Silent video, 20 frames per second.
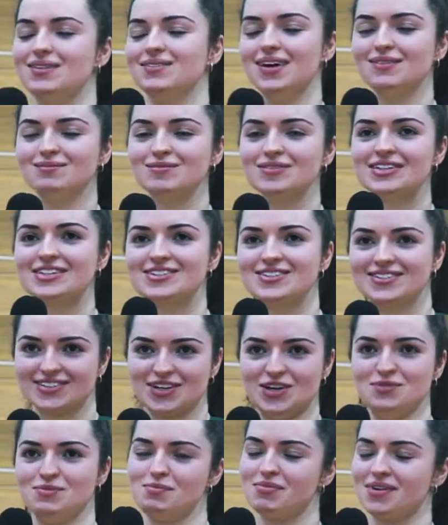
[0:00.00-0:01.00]
mum's
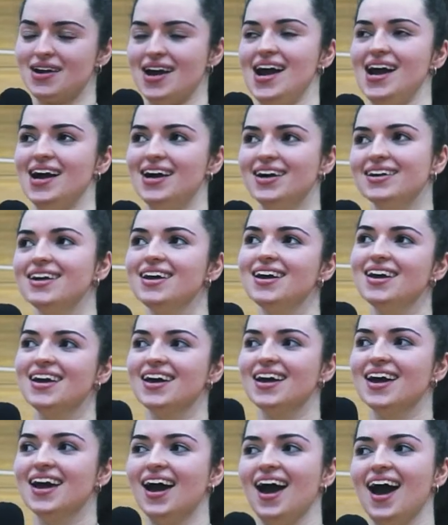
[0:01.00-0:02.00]
super proud.
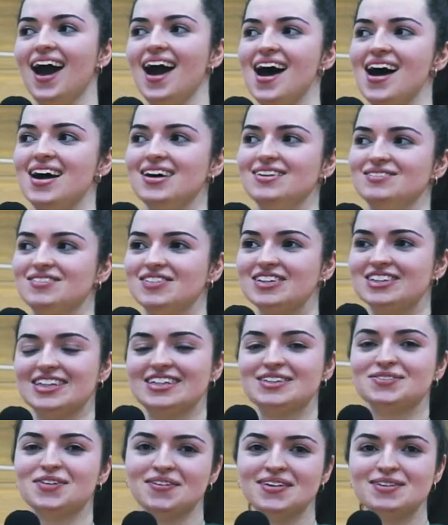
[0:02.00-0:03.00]
Um,
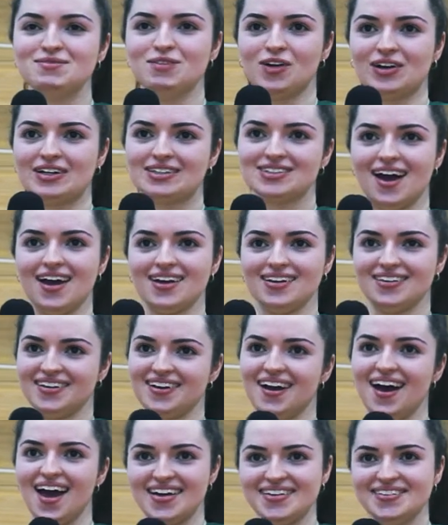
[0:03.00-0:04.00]
she's probably more excited
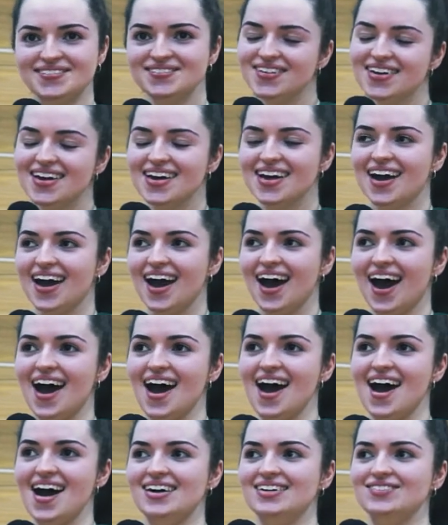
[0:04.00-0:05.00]
than I am.
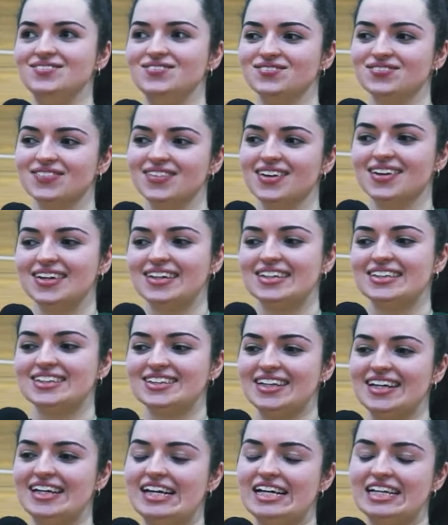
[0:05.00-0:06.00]
Um,
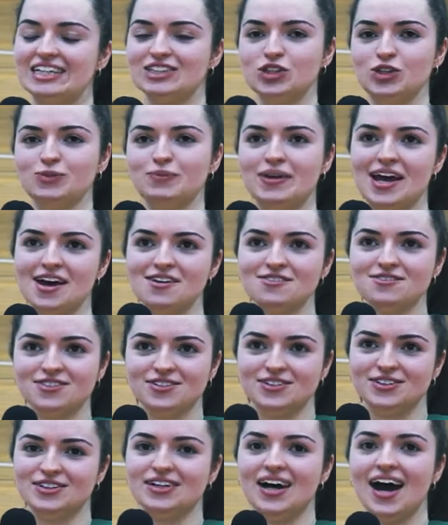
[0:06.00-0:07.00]
she took me out
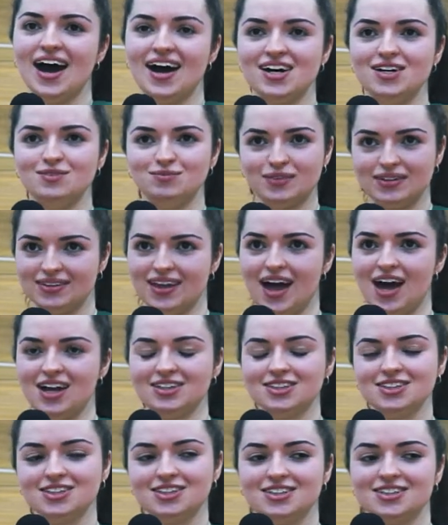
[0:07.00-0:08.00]
for um,
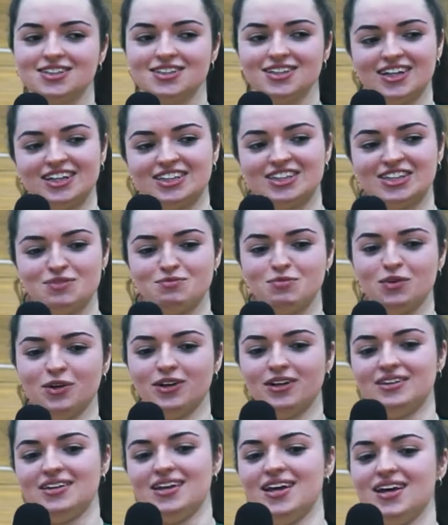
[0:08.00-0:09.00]
lunch and she put
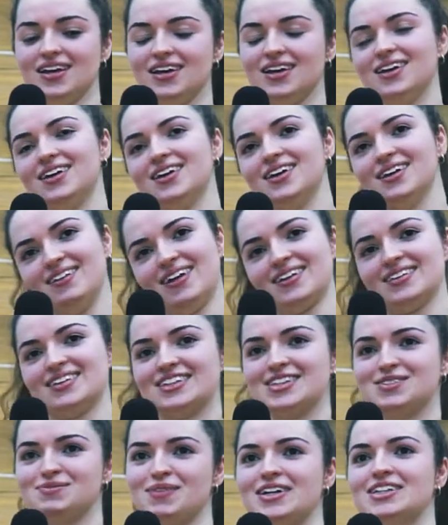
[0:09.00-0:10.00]
on the like the
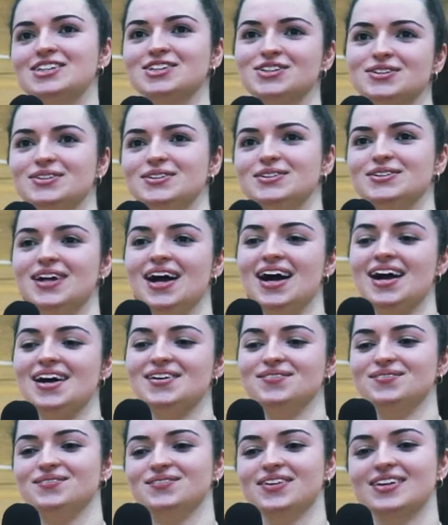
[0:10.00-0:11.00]
special
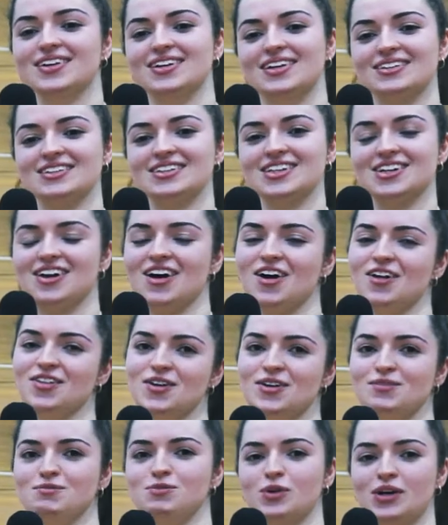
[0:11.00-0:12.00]
um, consider on
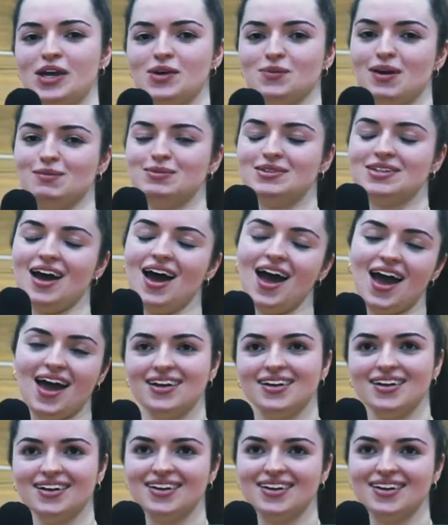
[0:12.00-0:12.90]
the booking website